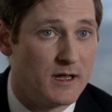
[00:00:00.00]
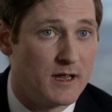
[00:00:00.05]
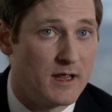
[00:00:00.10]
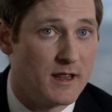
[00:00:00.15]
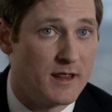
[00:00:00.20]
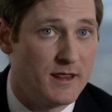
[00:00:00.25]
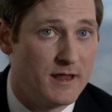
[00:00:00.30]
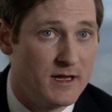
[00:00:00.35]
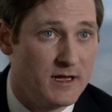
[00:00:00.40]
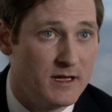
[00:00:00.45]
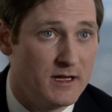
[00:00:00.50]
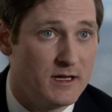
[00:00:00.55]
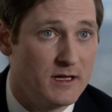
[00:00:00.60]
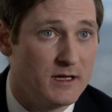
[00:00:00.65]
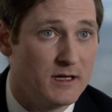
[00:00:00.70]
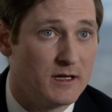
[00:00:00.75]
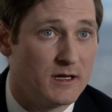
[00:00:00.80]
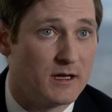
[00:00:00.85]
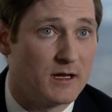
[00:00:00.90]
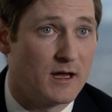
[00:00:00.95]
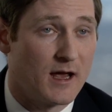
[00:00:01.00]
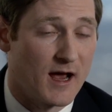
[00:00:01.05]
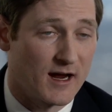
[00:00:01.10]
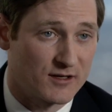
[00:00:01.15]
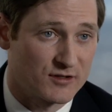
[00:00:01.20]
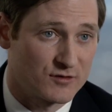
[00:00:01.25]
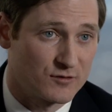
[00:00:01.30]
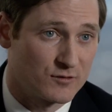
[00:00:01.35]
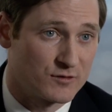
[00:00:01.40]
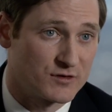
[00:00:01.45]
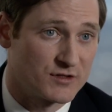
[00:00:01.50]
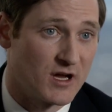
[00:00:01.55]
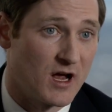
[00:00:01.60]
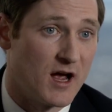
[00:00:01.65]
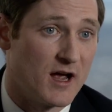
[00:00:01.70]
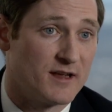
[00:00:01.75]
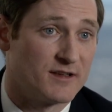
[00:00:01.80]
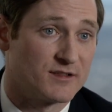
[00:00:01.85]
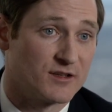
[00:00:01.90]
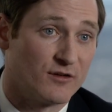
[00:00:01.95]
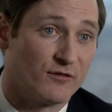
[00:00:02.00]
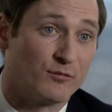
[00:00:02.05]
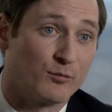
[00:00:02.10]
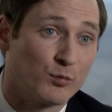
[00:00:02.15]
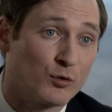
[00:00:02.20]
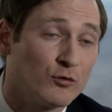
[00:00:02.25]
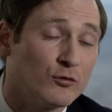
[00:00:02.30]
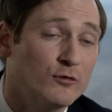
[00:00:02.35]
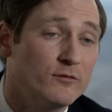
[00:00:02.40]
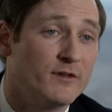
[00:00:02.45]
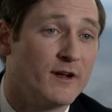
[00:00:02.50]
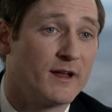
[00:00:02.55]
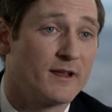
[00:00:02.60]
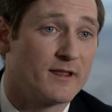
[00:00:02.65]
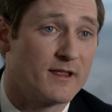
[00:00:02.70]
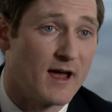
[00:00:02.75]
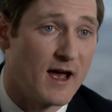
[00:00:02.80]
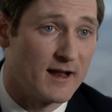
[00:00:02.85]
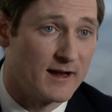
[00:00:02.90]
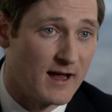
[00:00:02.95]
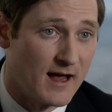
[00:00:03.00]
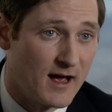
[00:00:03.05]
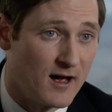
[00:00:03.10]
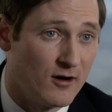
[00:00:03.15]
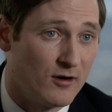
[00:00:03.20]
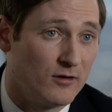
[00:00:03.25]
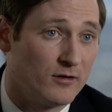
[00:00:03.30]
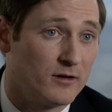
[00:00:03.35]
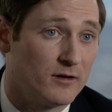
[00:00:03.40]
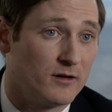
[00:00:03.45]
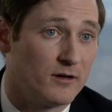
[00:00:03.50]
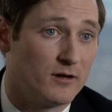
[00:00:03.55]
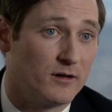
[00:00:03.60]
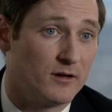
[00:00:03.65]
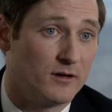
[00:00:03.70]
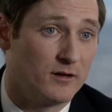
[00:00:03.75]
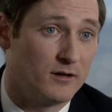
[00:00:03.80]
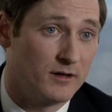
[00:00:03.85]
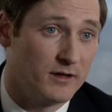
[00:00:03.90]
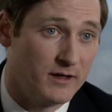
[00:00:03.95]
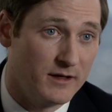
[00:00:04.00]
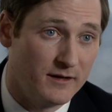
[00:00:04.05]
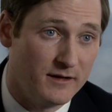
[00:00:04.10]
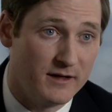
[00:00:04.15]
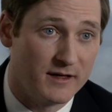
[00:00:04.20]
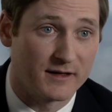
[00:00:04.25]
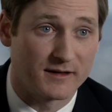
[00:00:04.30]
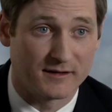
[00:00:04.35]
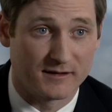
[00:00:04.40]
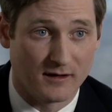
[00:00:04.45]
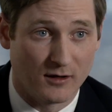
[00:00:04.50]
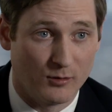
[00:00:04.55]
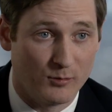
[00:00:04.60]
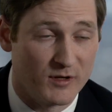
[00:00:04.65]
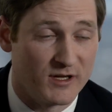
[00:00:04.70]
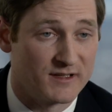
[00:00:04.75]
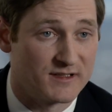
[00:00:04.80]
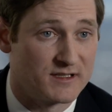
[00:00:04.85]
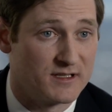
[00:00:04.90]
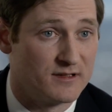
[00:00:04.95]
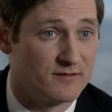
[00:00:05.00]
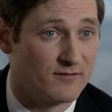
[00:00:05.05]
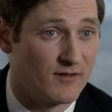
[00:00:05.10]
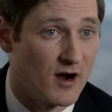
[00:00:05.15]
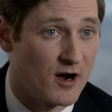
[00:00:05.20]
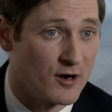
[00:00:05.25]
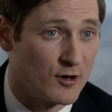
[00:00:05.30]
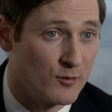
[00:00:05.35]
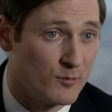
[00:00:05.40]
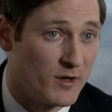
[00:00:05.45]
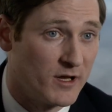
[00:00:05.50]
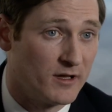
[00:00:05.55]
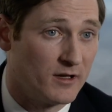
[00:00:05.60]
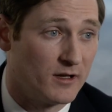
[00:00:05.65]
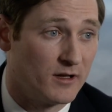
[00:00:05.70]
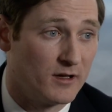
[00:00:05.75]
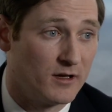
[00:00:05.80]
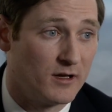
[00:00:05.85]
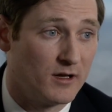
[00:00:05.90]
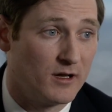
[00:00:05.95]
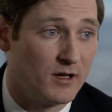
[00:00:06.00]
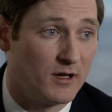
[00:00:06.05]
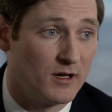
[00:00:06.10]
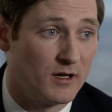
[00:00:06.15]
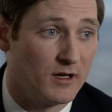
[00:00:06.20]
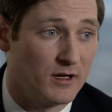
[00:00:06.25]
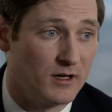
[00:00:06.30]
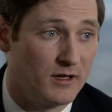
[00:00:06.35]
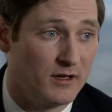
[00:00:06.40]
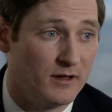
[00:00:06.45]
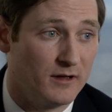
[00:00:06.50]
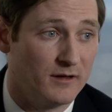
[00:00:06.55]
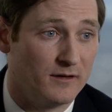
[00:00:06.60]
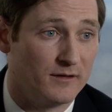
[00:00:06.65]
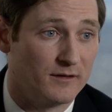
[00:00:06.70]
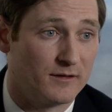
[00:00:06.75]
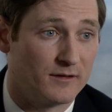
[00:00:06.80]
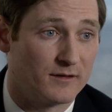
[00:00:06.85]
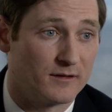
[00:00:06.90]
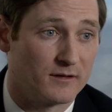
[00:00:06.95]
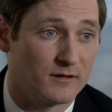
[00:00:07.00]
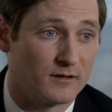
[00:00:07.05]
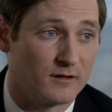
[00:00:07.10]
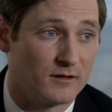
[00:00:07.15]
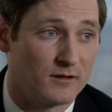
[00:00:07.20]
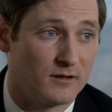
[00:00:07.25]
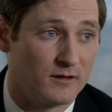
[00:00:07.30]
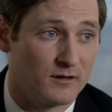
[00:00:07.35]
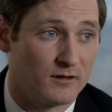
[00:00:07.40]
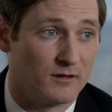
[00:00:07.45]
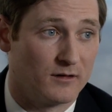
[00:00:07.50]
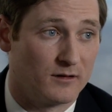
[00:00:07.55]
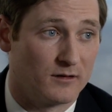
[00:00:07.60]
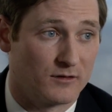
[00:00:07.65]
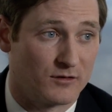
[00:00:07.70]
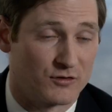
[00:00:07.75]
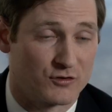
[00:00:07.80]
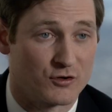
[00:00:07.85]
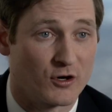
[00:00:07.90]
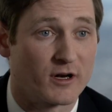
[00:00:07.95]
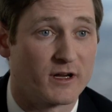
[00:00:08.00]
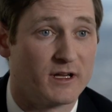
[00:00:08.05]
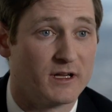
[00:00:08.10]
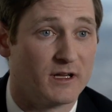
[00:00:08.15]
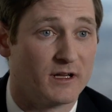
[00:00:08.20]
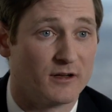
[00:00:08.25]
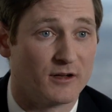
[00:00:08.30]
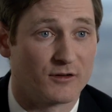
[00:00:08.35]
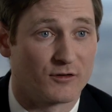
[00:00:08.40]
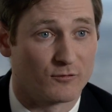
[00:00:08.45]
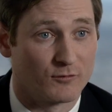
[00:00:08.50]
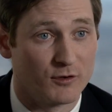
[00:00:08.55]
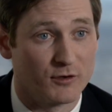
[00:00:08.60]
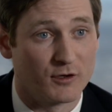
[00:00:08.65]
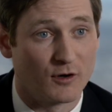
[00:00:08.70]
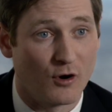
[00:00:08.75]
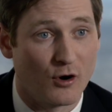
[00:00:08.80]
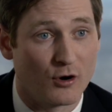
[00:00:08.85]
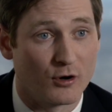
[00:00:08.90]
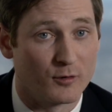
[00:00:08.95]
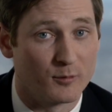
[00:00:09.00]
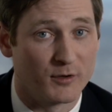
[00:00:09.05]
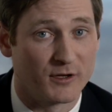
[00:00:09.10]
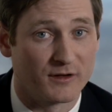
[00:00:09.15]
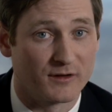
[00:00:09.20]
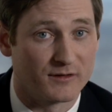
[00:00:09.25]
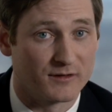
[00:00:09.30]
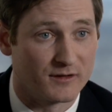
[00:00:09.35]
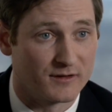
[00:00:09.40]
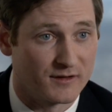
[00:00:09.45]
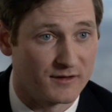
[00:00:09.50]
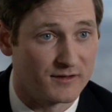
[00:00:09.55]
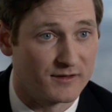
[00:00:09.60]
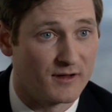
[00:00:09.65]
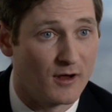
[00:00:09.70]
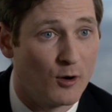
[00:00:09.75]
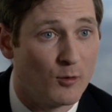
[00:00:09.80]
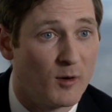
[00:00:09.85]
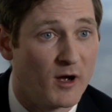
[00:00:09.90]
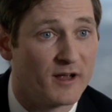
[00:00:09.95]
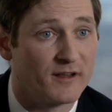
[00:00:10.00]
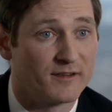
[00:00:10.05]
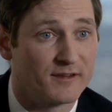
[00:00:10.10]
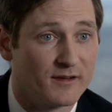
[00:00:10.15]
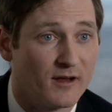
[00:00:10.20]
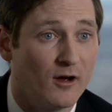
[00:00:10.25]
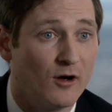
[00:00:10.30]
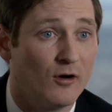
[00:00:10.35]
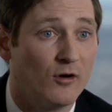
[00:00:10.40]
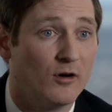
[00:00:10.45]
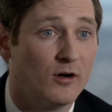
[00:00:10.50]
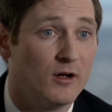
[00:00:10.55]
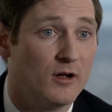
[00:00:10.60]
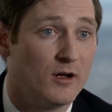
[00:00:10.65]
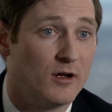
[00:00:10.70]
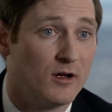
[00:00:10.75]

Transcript: the exercise of proving that out in the Excel-based environment it's tricky, and it's really hard because it's a cell-by-cell